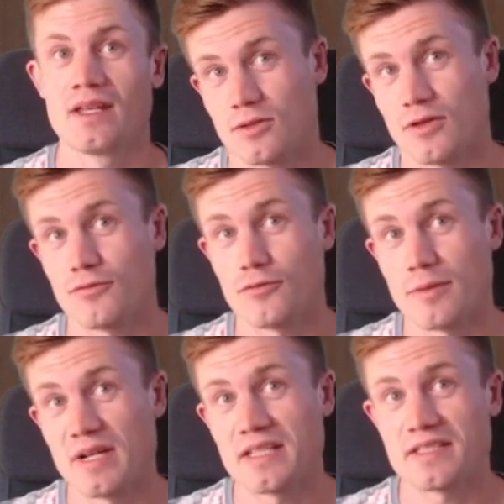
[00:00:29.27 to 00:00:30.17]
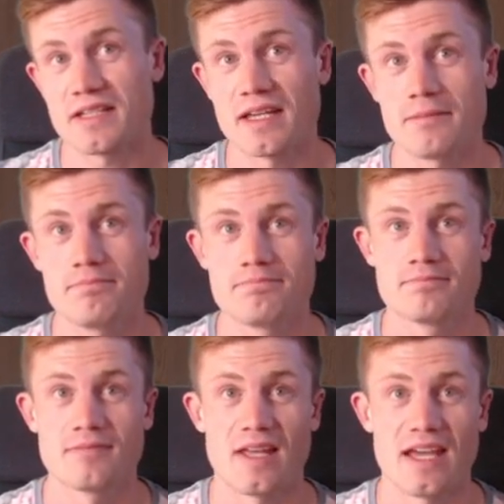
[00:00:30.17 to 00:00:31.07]
You have 3 minutes again,
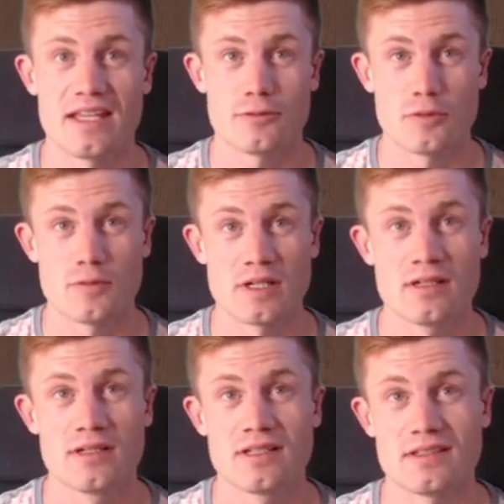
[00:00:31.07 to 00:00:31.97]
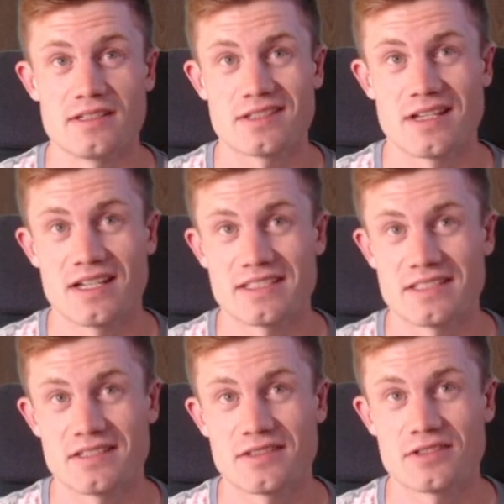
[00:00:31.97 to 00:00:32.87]
and we will discuss
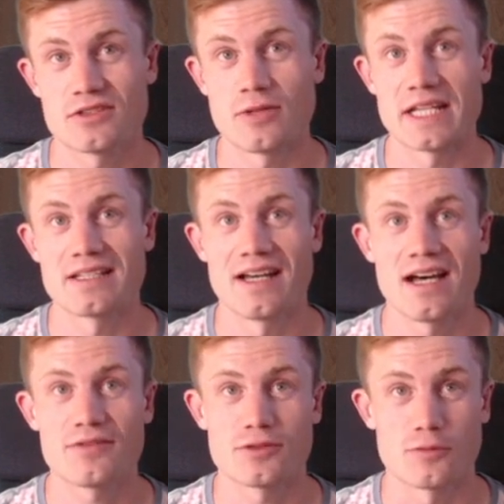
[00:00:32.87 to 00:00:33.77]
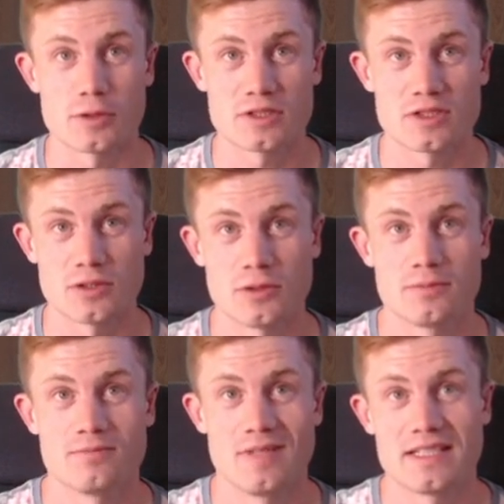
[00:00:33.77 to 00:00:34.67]
it straight afterwards. So
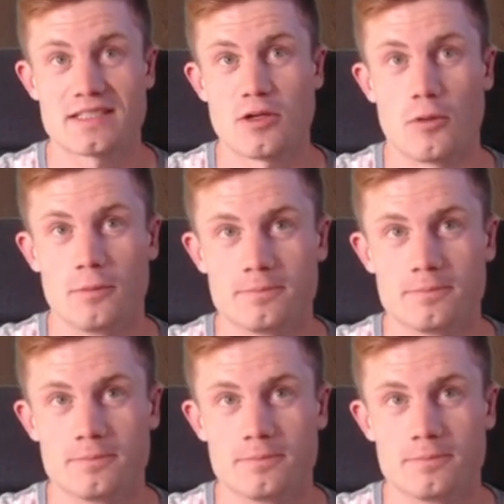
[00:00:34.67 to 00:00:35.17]
let's go.